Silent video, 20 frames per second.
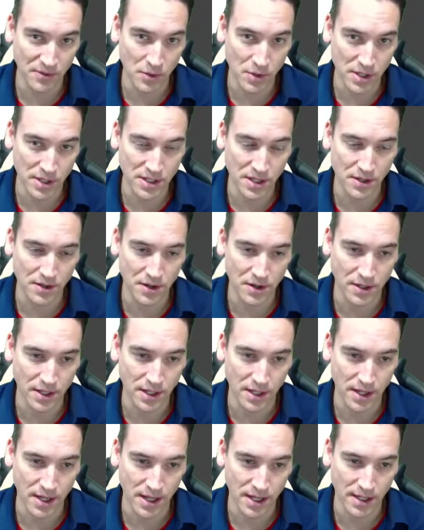for it to turn
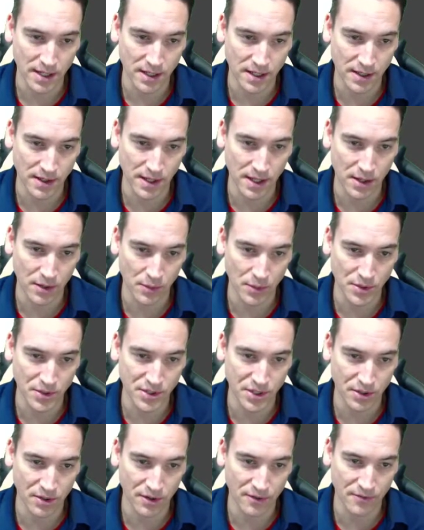it on, and then it will
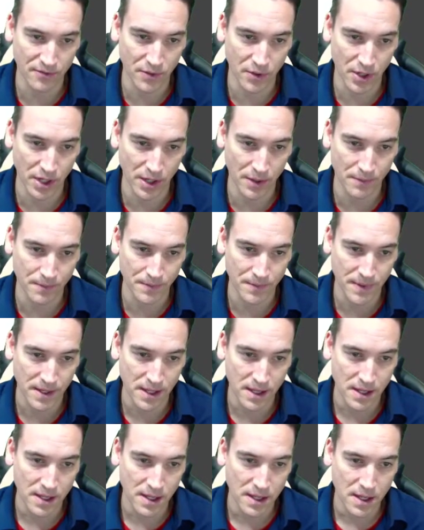show up for you.
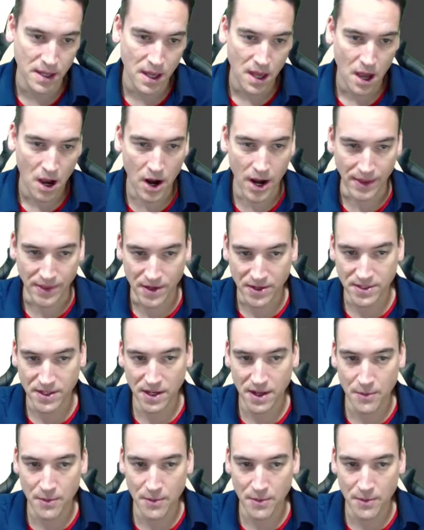All right, there's a